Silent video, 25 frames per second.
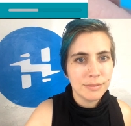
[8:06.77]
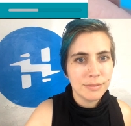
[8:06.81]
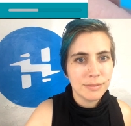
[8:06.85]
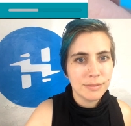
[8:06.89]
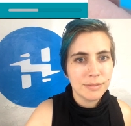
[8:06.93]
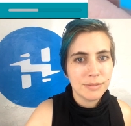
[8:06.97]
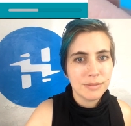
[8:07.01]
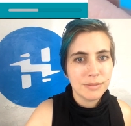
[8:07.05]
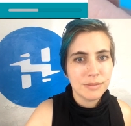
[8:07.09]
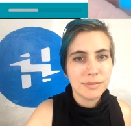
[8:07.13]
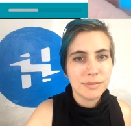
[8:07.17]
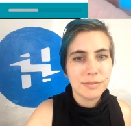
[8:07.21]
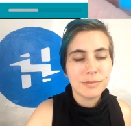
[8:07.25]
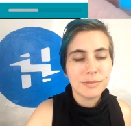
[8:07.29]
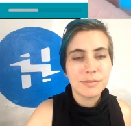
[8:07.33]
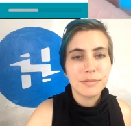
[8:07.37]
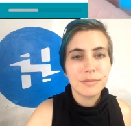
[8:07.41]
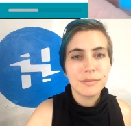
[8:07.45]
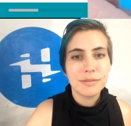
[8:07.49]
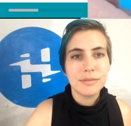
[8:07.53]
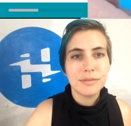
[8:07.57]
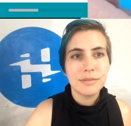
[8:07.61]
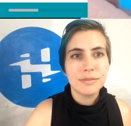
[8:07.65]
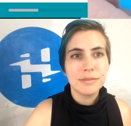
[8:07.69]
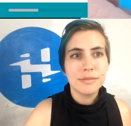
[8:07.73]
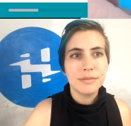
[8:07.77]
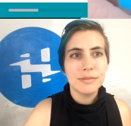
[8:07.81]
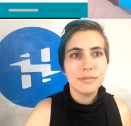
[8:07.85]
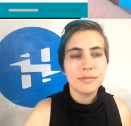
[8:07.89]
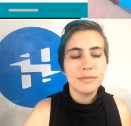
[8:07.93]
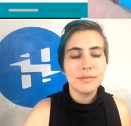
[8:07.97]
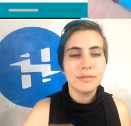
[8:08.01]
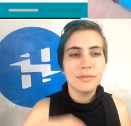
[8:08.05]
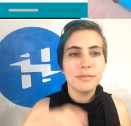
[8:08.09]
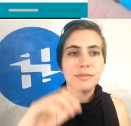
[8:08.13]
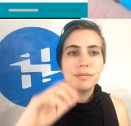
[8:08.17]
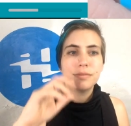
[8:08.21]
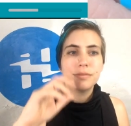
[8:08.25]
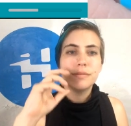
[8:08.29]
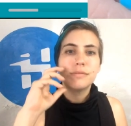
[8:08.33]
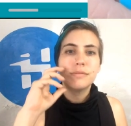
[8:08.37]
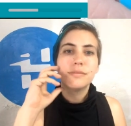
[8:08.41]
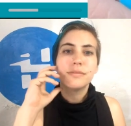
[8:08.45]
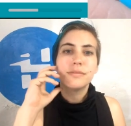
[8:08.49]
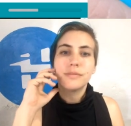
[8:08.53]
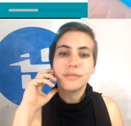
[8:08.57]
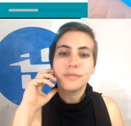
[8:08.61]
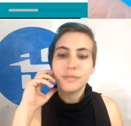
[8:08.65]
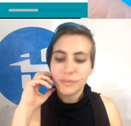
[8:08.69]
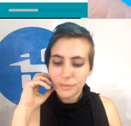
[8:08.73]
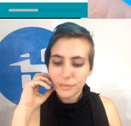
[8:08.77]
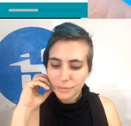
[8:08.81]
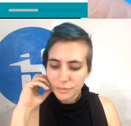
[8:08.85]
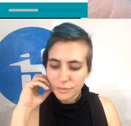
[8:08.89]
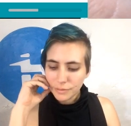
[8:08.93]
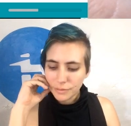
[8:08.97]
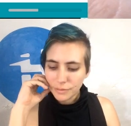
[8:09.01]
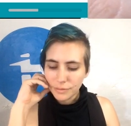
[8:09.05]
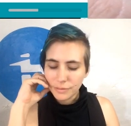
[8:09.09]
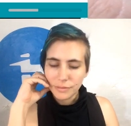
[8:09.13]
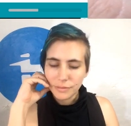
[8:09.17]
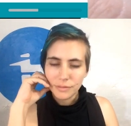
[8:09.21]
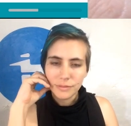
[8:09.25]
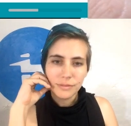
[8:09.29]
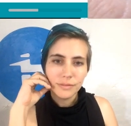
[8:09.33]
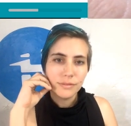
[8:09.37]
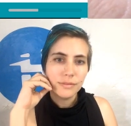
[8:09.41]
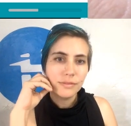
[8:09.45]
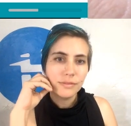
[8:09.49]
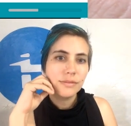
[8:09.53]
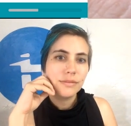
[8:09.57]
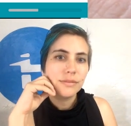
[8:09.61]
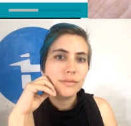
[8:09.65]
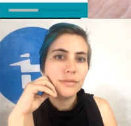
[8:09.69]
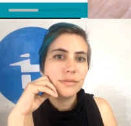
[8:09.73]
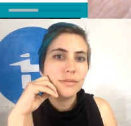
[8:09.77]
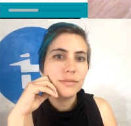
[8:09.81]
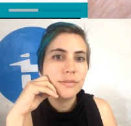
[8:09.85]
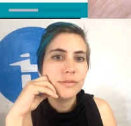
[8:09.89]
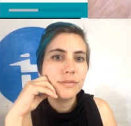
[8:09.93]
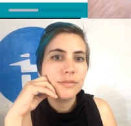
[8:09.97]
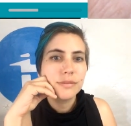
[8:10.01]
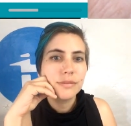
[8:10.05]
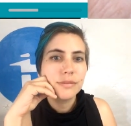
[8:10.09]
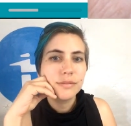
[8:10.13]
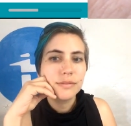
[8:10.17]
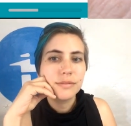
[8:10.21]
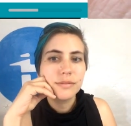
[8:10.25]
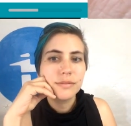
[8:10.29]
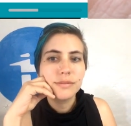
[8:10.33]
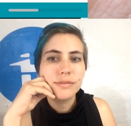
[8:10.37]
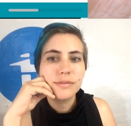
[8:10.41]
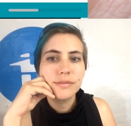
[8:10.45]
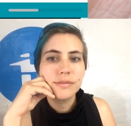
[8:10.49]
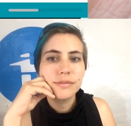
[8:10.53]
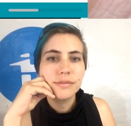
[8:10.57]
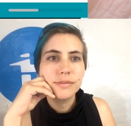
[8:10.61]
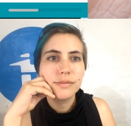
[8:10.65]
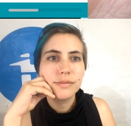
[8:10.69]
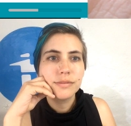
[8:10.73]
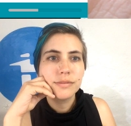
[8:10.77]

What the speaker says: (no one is talking)